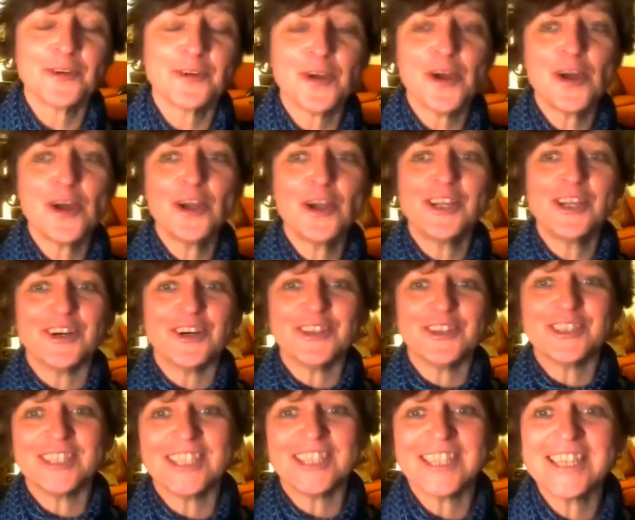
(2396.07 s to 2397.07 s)
early
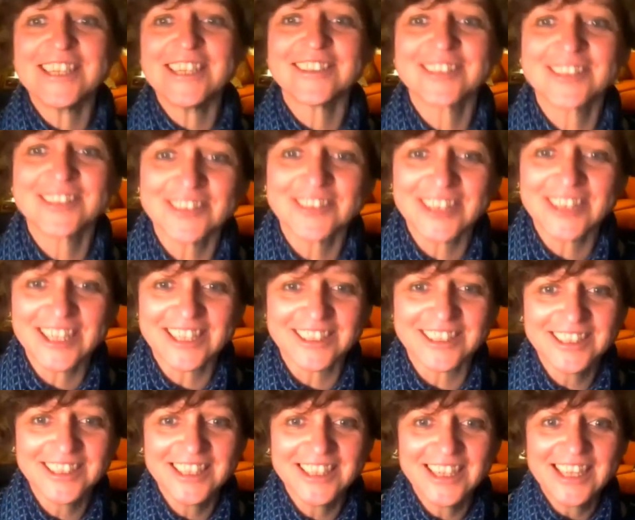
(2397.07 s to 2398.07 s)
on in his career.
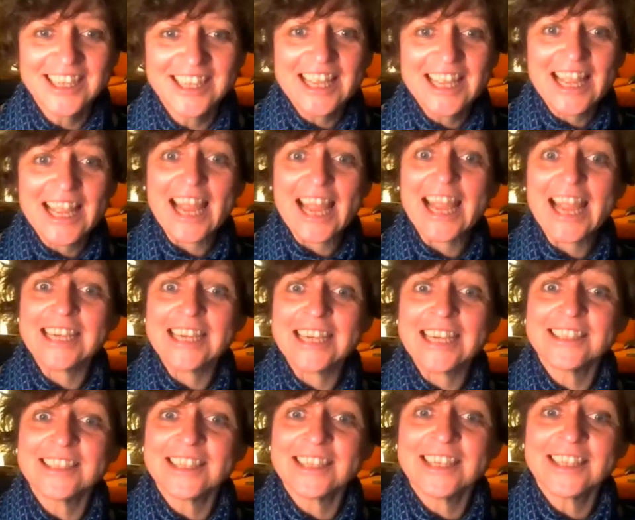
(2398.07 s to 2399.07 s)

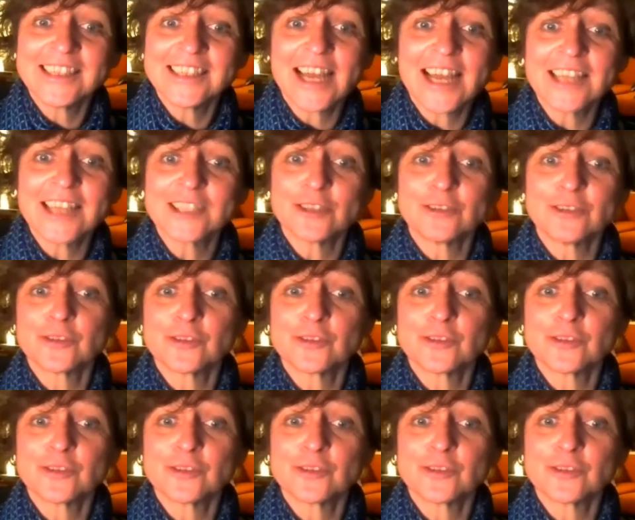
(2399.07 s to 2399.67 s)
And that, of